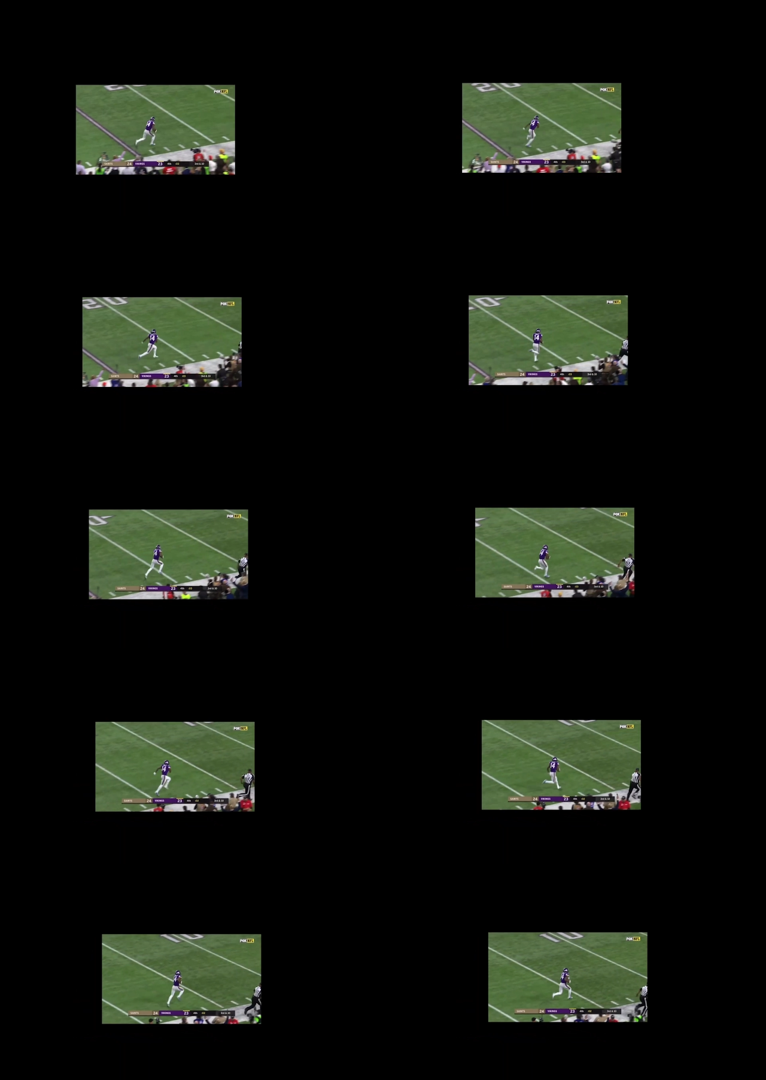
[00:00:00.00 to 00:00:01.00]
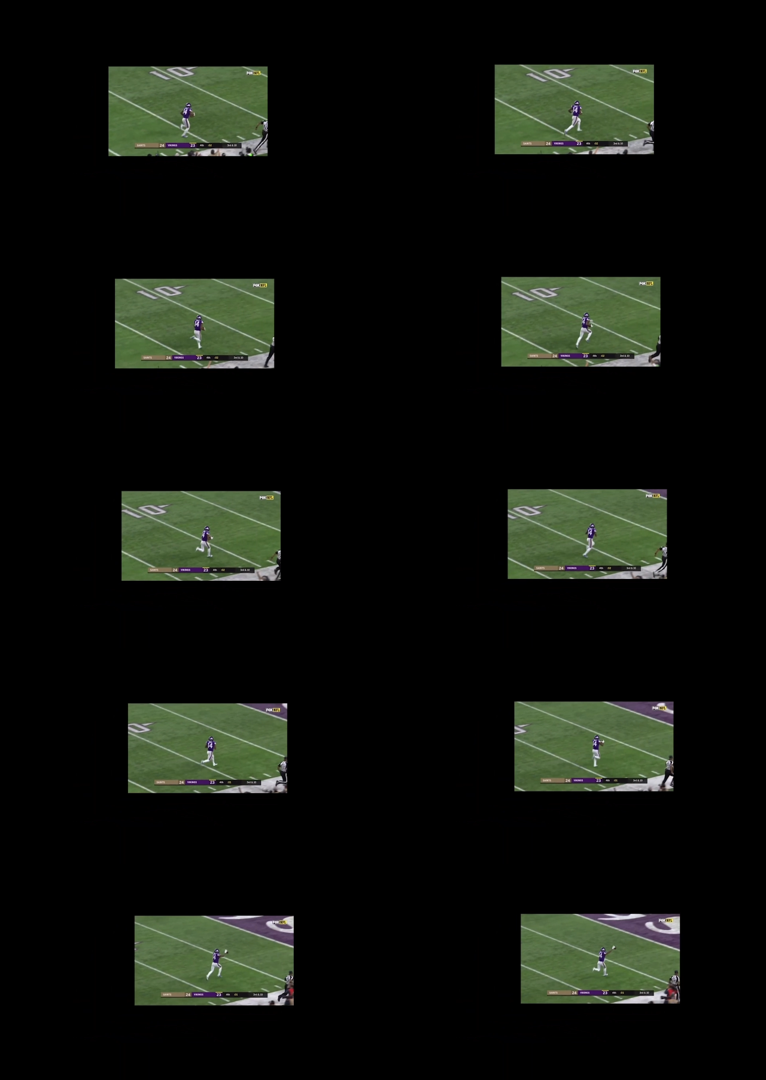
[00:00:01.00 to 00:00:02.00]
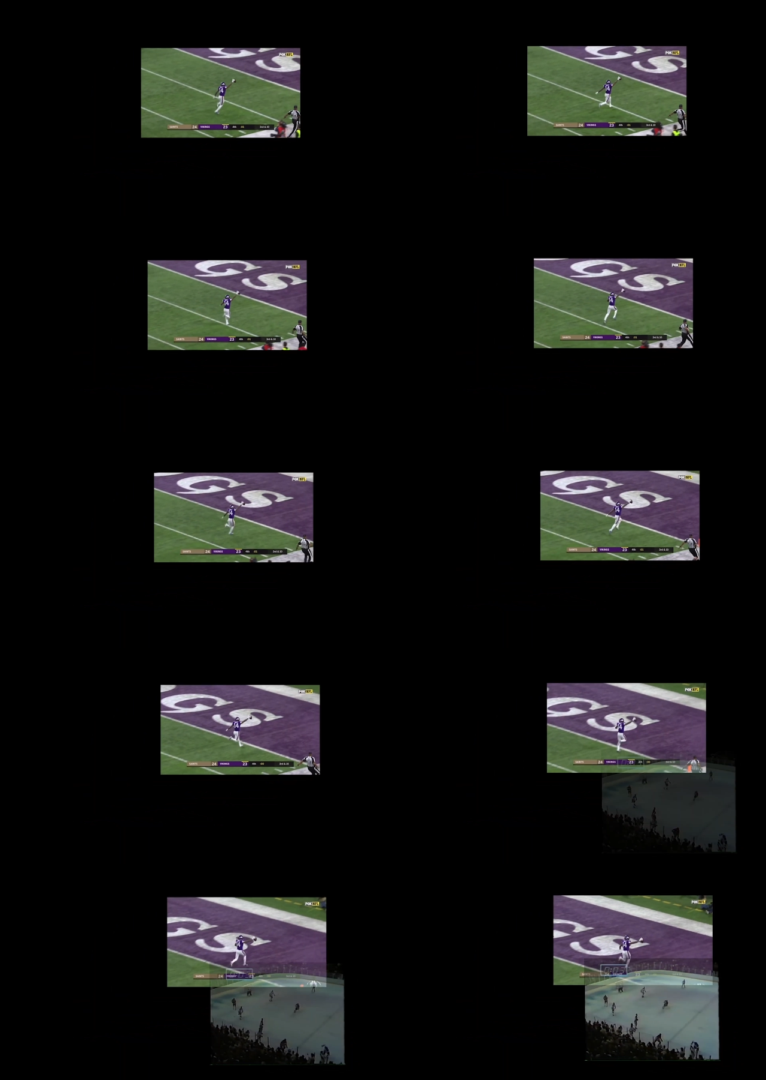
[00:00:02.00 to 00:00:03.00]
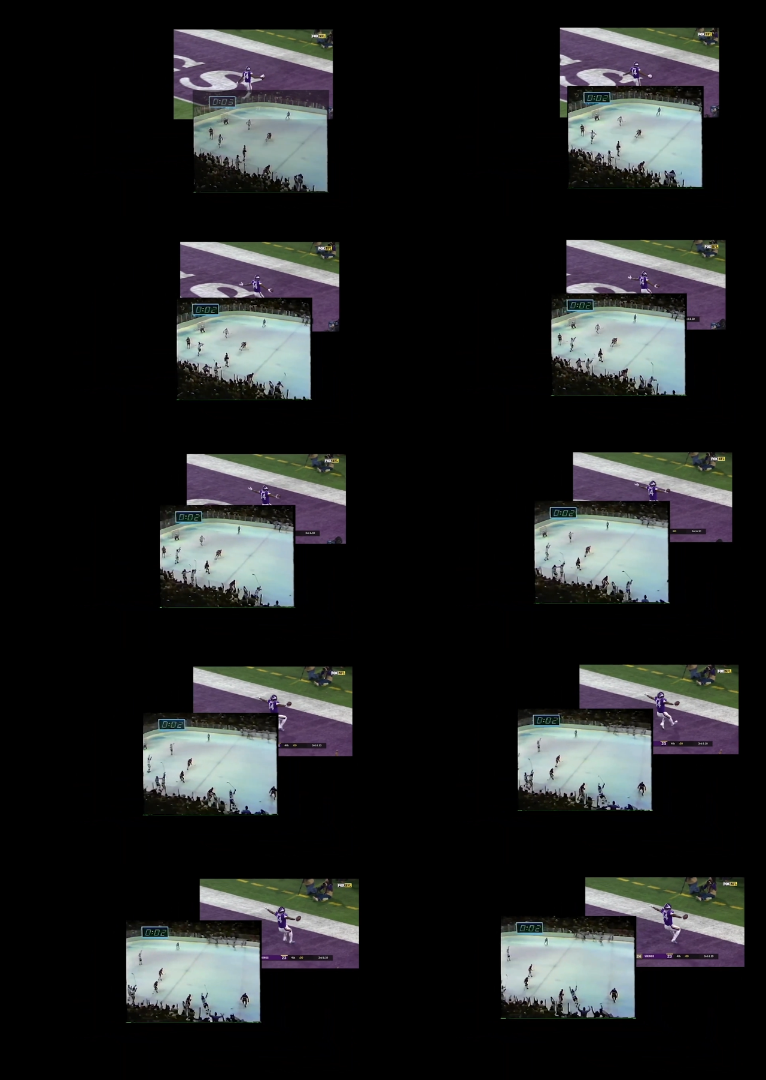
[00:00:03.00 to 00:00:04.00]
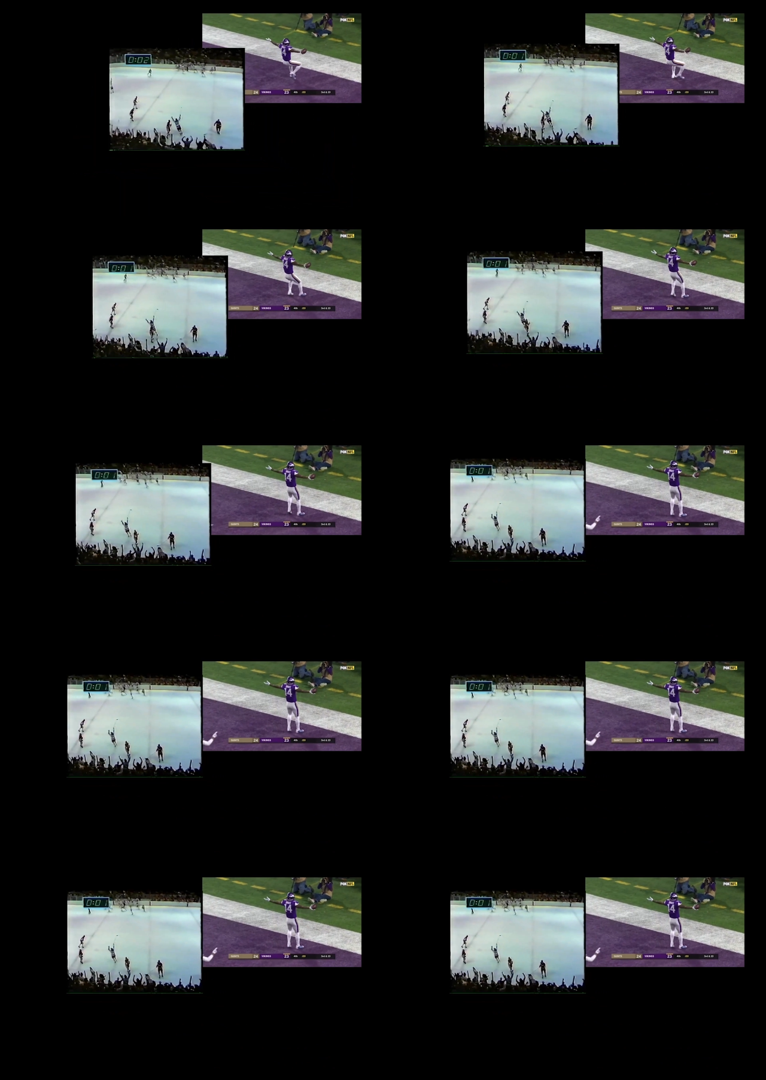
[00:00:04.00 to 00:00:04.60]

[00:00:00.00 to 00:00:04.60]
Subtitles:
[unreadable: no face in view]